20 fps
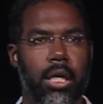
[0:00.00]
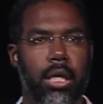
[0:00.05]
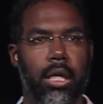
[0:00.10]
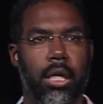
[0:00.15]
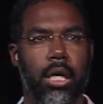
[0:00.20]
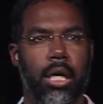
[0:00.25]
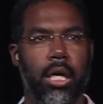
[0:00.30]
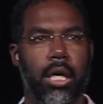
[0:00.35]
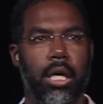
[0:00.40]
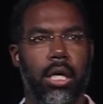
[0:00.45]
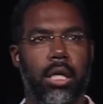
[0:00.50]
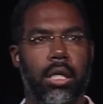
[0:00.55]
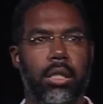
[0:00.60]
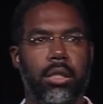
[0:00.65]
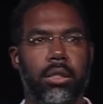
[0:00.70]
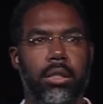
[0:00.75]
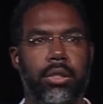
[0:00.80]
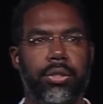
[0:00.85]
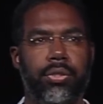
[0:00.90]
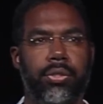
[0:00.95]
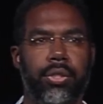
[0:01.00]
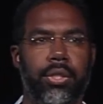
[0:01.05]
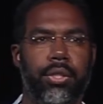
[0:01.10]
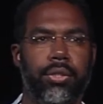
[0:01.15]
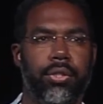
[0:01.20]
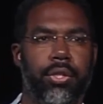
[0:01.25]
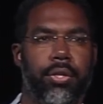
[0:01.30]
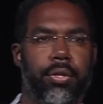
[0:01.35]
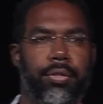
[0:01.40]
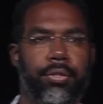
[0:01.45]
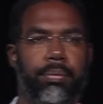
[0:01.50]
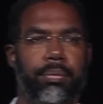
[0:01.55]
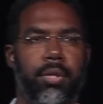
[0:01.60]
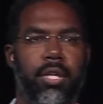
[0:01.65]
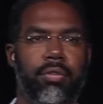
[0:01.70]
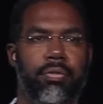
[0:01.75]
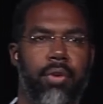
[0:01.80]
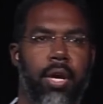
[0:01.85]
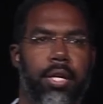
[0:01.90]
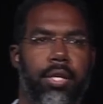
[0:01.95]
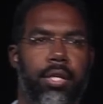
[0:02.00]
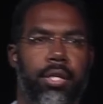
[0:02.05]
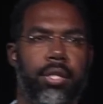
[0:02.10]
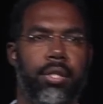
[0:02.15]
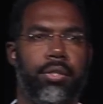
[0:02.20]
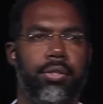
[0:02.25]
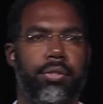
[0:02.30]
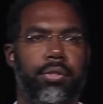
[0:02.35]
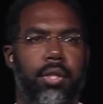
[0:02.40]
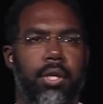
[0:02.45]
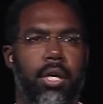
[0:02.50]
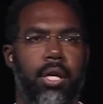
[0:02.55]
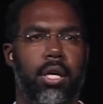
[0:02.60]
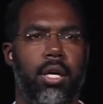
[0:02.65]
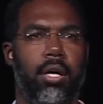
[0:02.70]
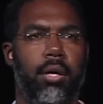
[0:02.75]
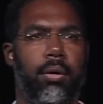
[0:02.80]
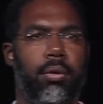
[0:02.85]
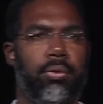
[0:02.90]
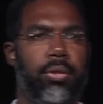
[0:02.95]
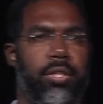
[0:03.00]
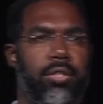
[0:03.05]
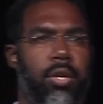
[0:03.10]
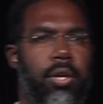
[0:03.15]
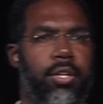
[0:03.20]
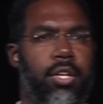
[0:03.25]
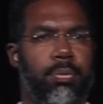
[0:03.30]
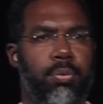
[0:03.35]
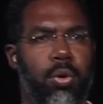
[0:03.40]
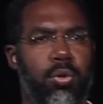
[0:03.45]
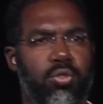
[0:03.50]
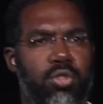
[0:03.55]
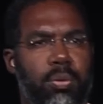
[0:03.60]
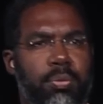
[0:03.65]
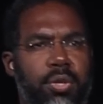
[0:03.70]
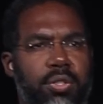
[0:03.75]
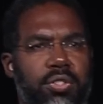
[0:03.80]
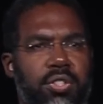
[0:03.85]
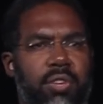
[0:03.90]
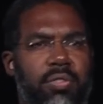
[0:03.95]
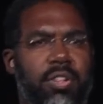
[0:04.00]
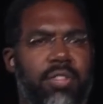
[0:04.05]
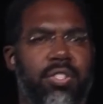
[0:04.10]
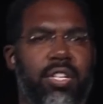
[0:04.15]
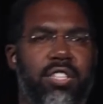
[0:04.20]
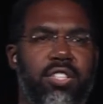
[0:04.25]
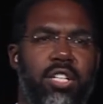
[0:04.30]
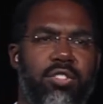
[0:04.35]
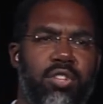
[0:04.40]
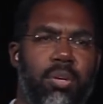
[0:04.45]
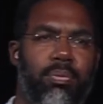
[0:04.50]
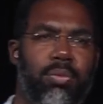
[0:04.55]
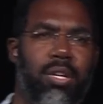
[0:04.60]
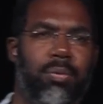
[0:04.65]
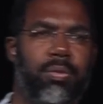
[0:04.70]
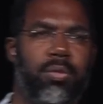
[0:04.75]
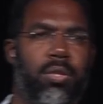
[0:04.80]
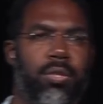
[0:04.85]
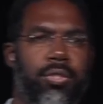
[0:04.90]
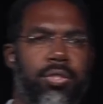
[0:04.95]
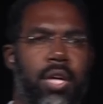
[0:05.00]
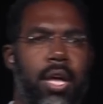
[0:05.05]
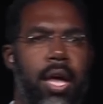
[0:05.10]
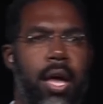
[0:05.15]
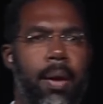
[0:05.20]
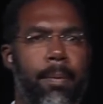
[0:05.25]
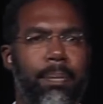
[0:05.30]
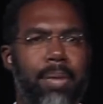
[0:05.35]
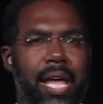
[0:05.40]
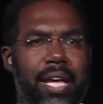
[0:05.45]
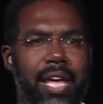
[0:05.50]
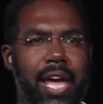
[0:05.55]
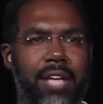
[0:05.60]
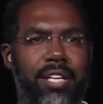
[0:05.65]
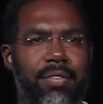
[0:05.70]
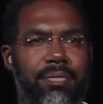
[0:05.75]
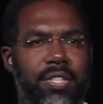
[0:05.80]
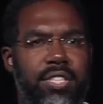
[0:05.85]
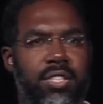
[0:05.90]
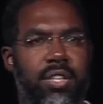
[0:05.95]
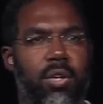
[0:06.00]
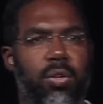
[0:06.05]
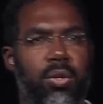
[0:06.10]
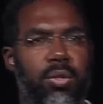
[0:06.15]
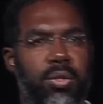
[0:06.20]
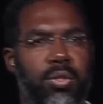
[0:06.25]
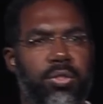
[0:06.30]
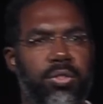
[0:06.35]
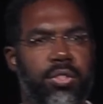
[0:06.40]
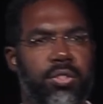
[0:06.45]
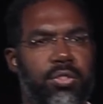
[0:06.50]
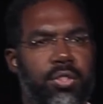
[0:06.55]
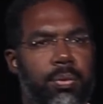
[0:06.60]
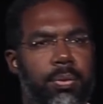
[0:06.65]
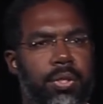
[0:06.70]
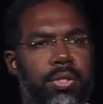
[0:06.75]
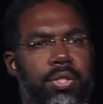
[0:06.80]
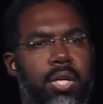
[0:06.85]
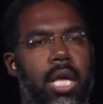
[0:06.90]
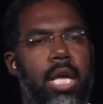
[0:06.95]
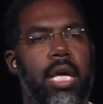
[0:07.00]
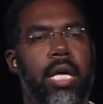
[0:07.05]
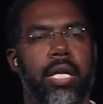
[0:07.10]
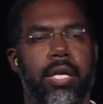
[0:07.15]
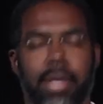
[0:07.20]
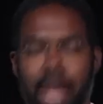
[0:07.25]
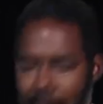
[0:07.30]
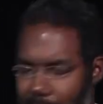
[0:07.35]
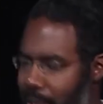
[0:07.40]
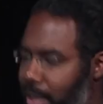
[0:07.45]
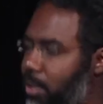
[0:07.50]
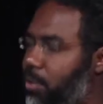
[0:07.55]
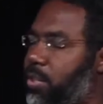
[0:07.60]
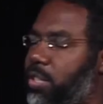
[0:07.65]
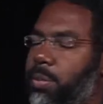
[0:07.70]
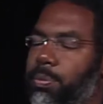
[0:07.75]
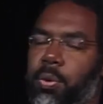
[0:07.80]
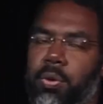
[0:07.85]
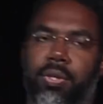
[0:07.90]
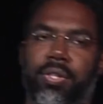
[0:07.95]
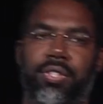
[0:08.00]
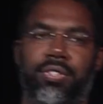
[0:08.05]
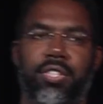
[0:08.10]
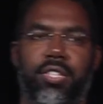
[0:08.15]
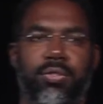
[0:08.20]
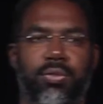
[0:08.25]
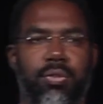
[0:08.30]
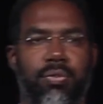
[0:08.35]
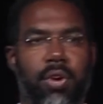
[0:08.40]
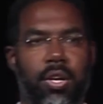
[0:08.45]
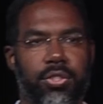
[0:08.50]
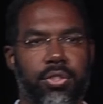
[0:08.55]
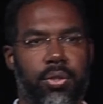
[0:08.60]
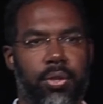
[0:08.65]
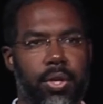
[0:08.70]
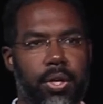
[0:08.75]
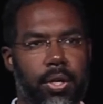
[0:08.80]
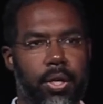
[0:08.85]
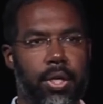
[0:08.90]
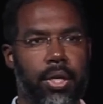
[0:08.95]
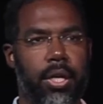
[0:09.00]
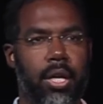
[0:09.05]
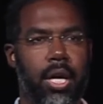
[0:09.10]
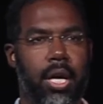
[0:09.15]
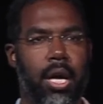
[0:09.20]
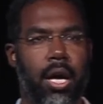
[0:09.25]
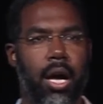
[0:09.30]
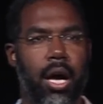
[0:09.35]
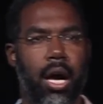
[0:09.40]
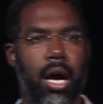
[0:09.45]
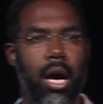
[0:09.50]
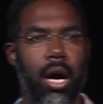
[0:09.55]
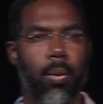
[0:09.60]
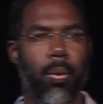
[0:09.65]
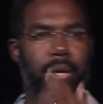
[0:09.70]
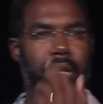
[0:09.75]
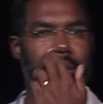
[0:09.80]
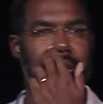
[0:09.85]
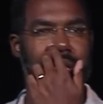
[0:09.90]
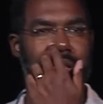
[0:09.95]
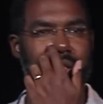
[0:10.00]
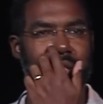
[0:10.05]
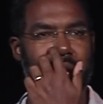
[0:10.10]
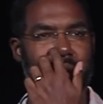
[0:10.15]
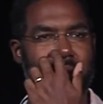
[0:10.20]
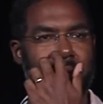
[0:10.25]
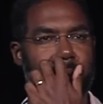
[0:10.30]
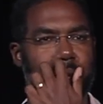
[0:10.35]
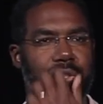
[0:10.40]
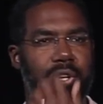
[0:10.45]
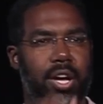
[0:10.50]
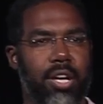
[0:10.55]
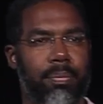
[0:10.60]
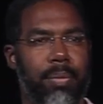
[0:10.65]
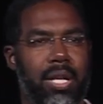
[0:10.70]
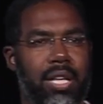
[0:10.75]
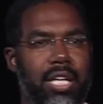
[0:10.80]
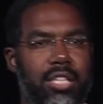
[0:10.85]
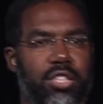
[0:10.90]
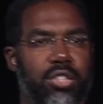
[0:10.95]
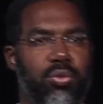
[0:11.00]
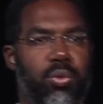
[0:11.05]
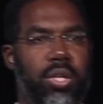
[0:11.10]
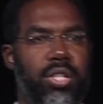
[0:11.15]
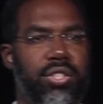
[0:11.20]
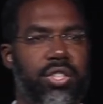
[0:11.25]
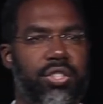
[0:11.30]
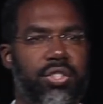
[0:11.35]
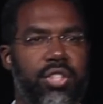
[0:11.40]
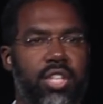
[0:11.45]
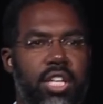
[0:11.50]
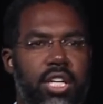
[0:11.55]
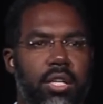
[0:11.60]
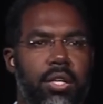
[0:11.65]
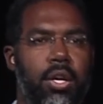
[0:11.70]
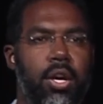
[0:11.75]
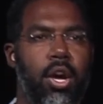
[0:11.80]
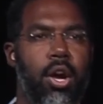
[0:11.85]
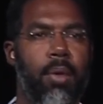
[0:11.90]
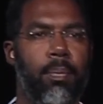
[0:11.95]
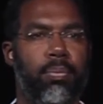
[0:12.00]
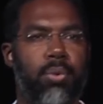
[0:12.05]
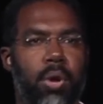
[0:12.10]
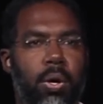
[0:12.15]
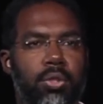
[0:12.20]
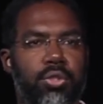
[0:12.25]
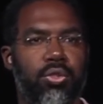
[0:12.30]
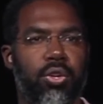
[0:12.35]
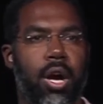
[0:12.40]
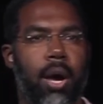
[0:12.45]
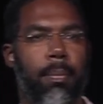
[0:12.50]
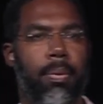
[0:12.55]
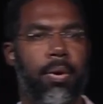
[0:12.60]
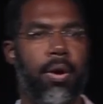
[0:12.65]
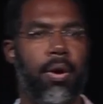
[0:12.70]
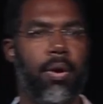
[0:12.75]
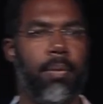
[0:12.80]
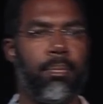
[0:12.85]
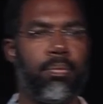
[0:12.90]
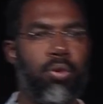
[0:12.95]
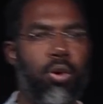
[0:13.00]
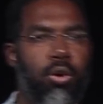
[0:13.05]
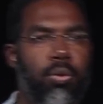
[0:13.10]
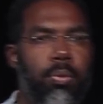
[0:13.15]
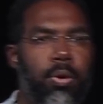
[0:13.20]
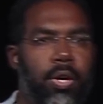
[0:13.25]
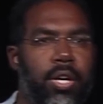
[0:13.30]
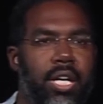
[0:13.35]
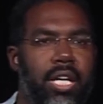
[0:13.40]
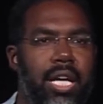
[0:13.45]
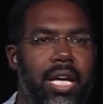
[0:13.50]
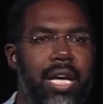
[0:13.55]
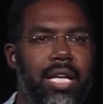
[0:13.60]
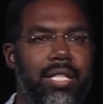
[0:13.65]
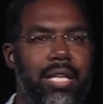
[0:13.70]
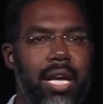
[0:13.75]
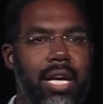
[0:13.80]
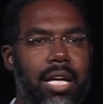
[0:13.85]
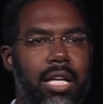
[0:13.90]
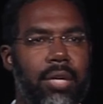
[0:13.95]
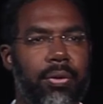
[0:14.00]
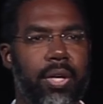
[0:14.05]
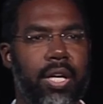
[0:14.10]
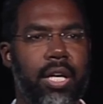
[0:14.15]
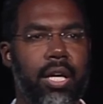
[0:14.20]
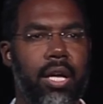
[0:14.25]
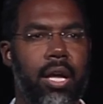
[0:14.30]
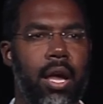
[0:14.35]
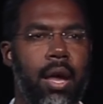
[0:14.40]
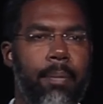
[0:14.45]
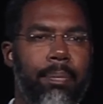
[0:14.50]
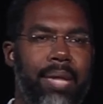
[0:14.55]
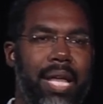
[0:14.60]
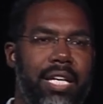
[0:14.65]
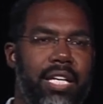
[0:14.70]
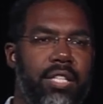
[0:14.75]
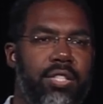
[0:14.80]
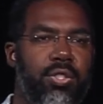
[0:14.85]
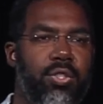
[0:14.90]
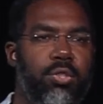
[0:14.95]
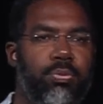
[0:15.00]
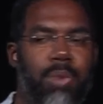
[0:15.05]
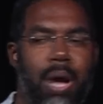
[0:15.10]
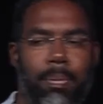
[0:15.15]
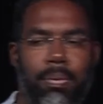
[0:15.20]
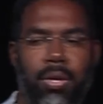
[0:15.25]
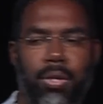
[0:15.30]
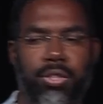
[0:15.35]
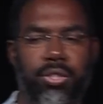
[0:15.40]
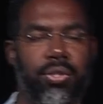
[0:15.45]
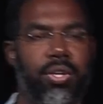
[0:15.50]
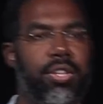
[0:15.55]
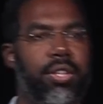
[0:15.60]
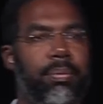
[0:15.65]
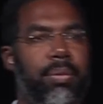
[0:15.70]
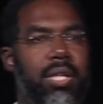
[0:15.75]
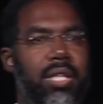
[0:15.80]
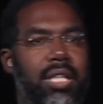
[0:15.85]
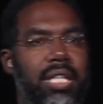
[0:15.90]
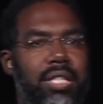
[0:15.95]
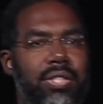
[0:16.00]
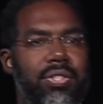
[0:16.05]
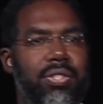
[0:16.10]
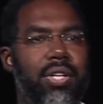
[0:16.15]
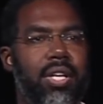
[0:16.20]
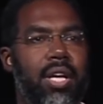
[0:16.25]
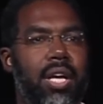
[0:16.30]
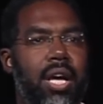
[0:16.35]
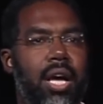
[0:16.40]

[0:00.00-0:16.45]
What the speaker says: Let's see, so here are some key findings. They targeted pro-Trump conservatives, anti-Trump liberals, black activists, local news consumers, not Hillary supporters, as we've also heard. What did they say? They were talking about election 2016, pro-Trump, pro-Bernie, anti-Hillary, black issues, pop culture in the Middle East.